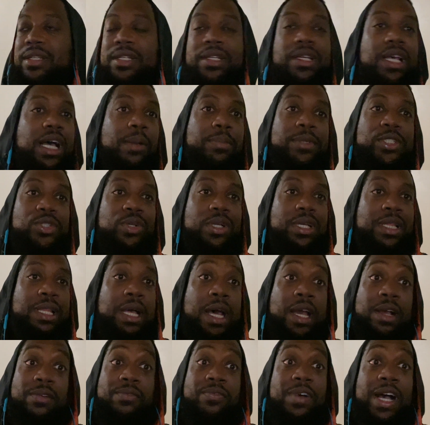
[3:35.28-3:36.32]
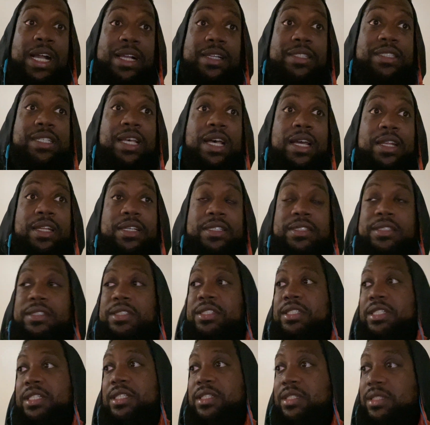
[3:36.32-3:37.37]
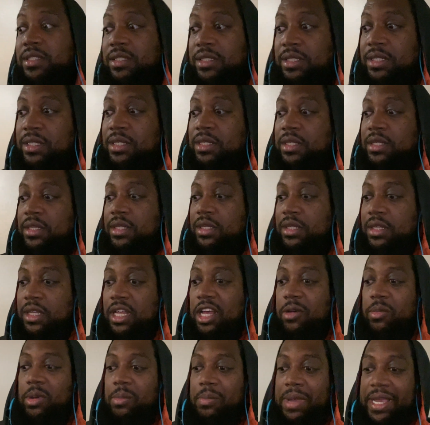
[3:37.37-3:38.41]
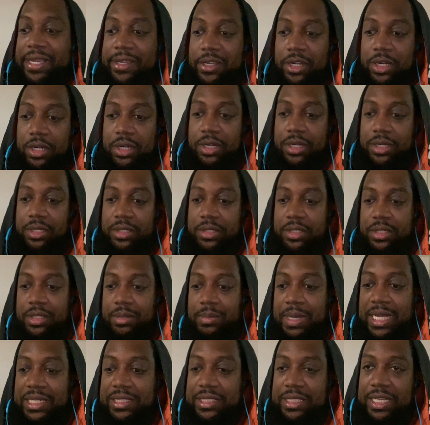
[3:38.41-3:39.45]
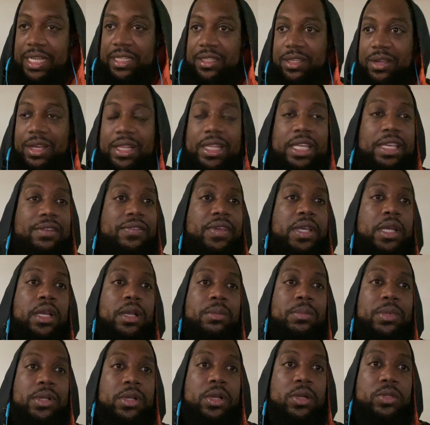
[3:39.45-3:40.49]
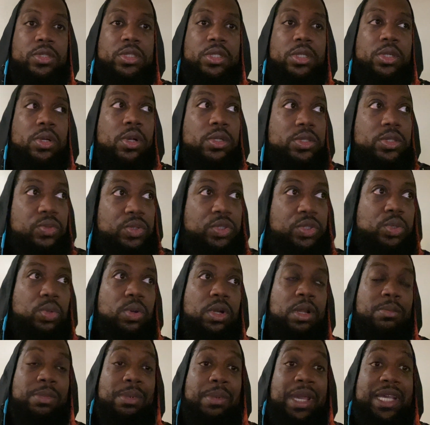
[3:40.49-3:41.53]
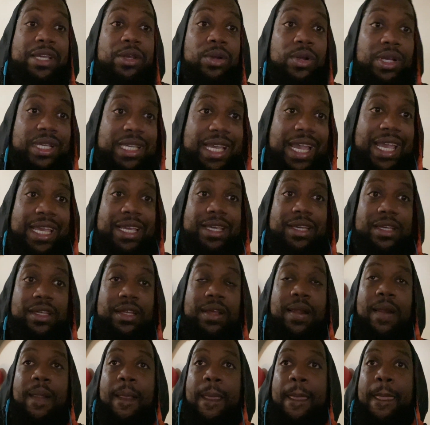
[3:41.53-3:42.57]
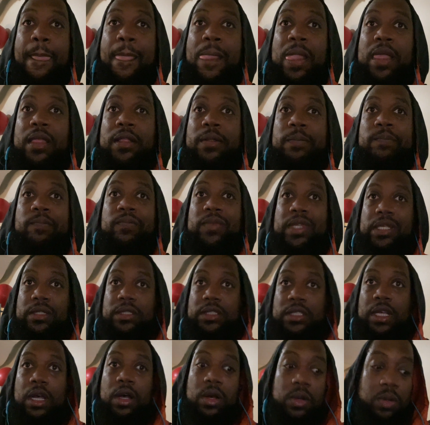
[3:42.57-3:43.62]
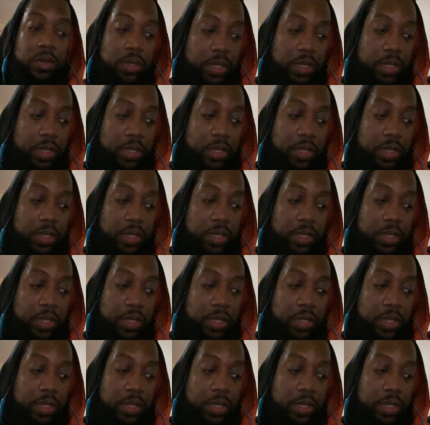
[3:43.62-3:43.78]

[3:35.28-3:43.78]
I'm gonna drink a lot of vodka tonics and shit. I'm gonna make her, actually after I leave here, I'm gonna go to the grocery store and I'm gonna make her a cake. So